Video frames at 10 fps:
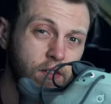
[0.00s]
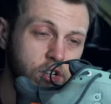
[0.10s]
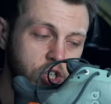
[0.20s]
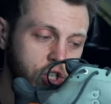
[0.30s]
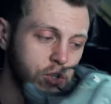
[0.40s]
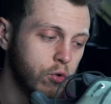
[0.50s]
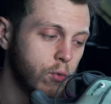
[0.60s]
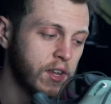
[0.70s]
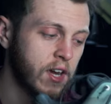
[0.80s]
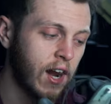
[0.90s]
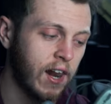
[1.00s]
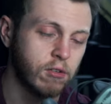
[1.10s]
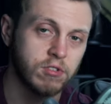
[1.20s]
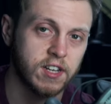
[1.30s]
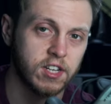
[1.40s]
the shoe where the
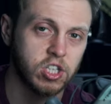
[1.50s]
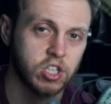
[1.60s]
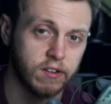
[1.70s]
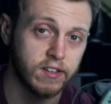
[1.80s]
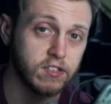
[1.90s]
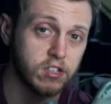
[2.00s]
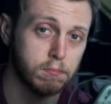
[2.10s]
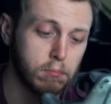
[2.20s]
Cloud Tech shines the